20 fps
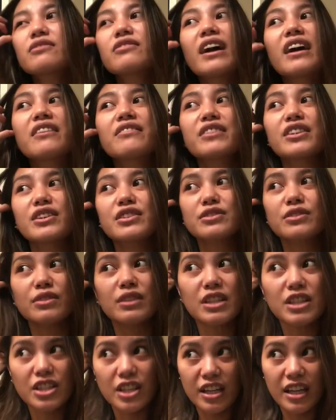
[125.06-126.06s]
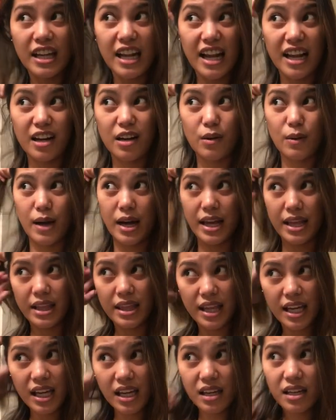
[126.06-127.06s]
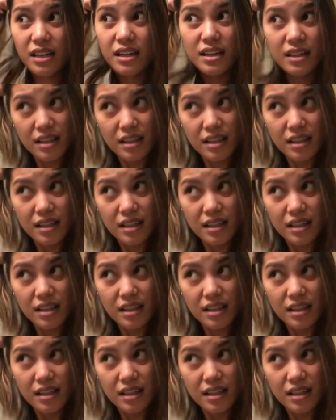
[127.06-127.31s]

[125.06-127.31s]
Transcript: 5 years ko na siyang ginagawa, I think.